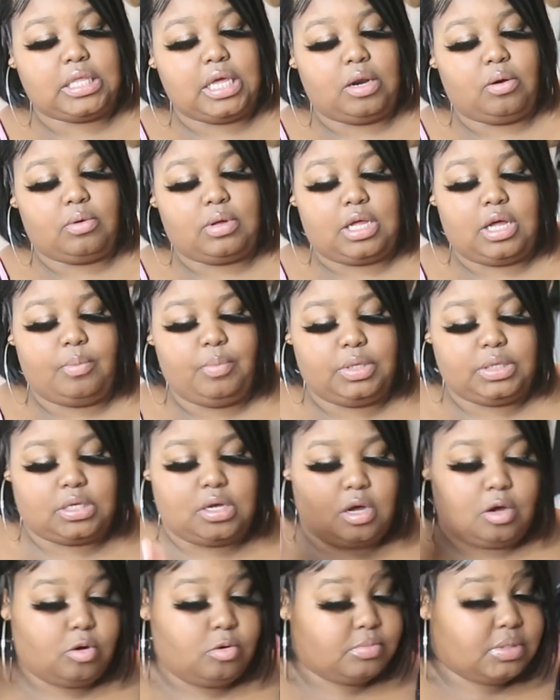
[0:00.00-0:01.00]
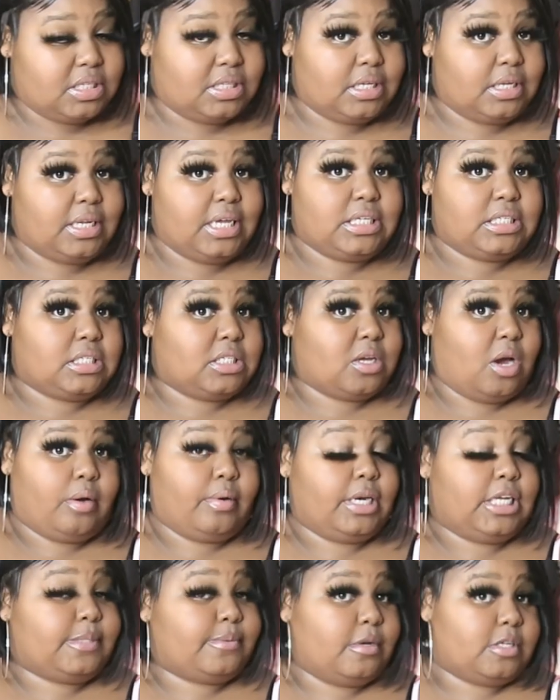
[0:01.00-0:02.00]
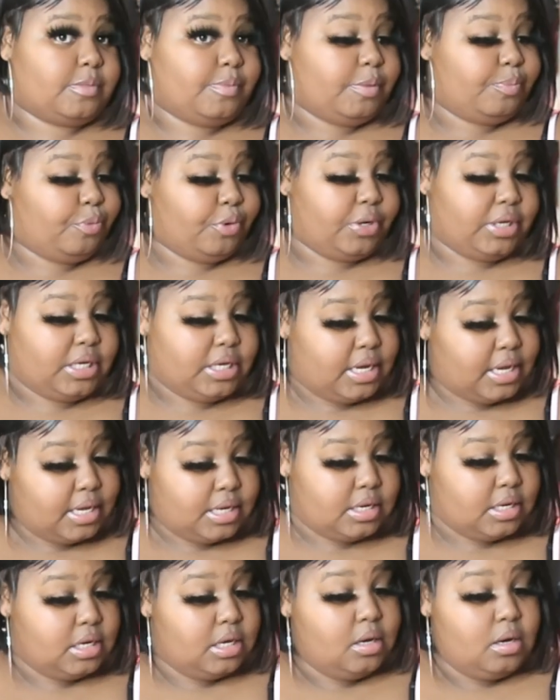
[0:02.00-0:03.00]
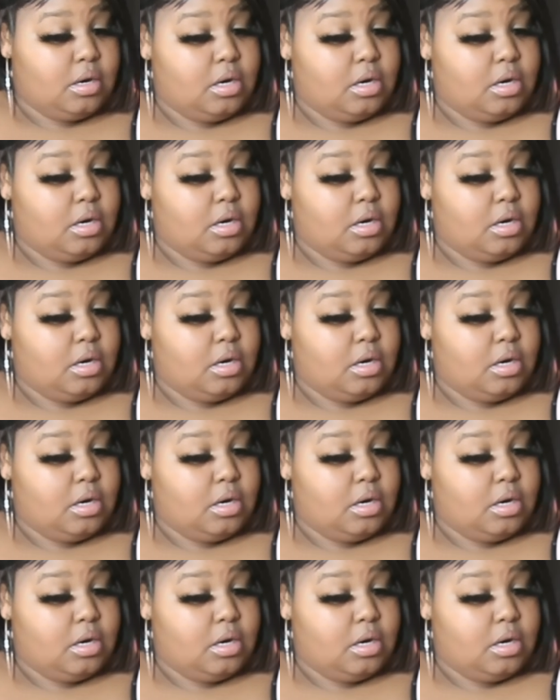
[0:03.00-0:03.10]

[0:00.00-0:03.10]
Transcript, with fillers: they don't come with combs, and the lace is already supposed to be pre-cut.